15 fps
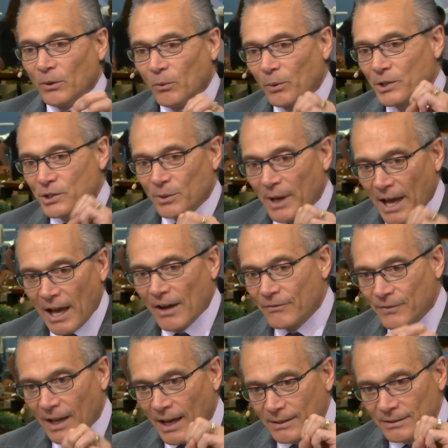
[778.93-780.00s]
would you
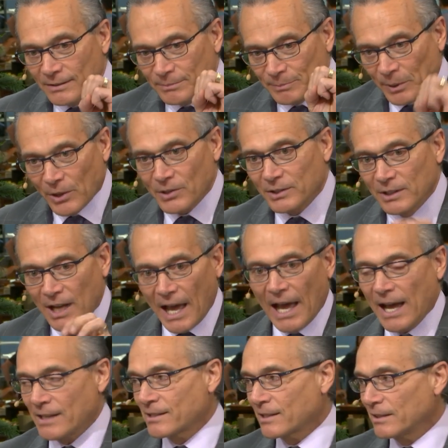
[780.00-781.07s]
have that person
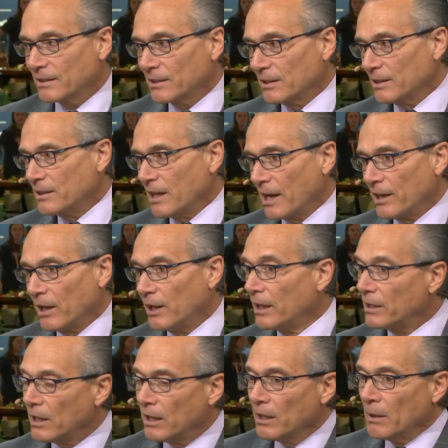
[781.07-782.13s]
ask the yeah. data?
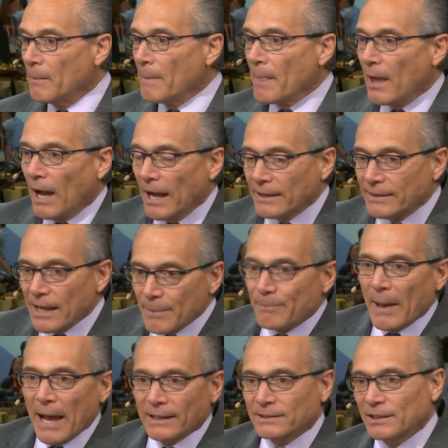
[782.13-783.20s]
And I think
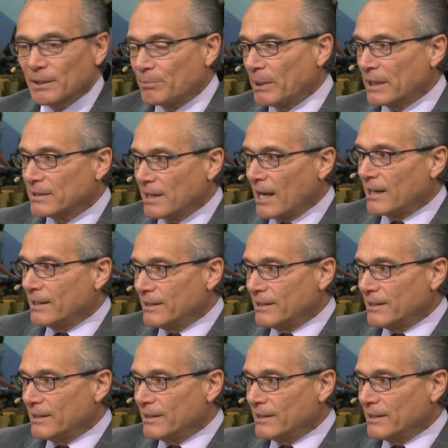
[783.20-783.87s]
back to the big data